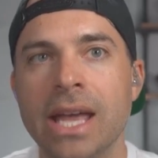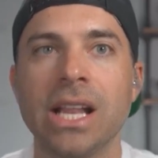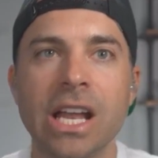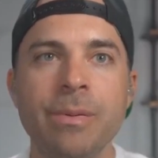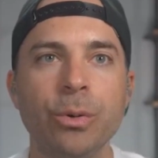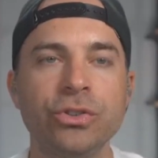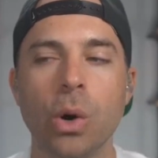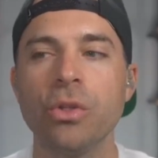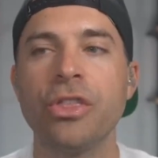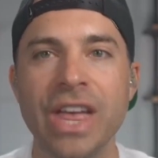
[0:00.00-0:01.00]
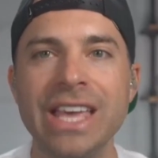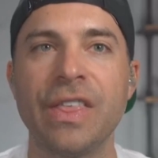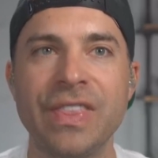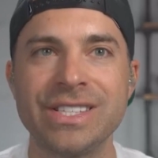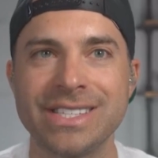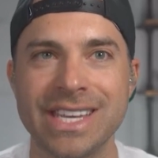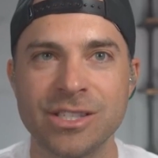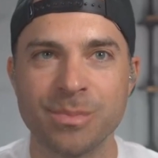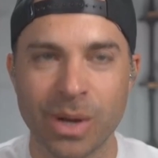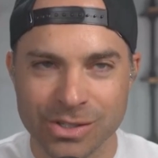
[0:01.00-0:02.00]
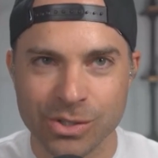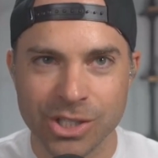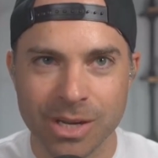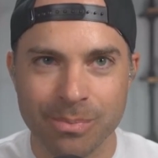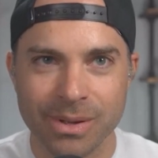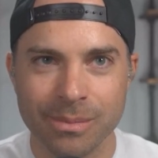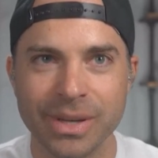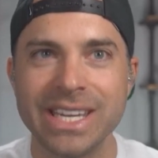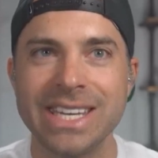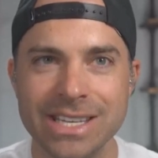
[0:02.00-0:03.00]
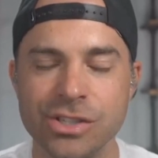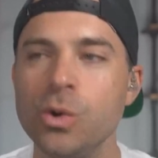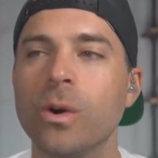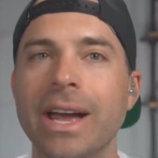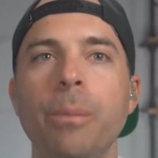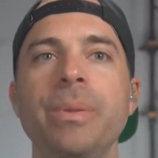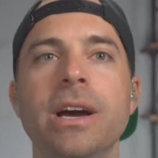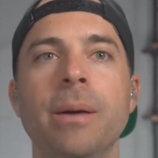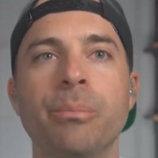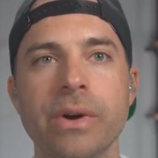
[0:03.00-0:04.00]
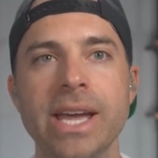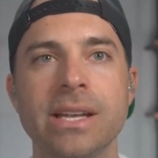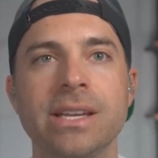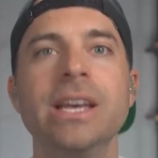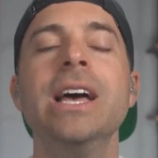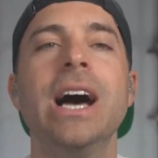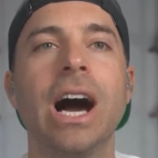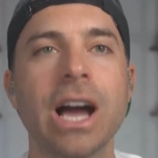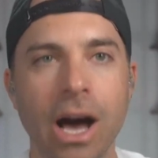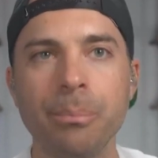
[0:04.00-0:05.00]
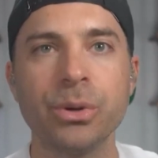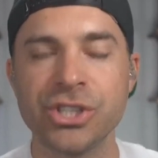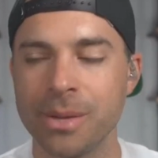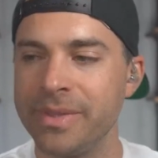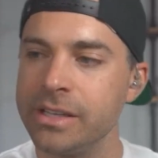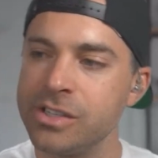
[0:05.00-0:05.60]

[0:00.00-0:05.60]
And a lot of people don't think that this is a sponsorship, but it is. You are helping a brand accomplish something.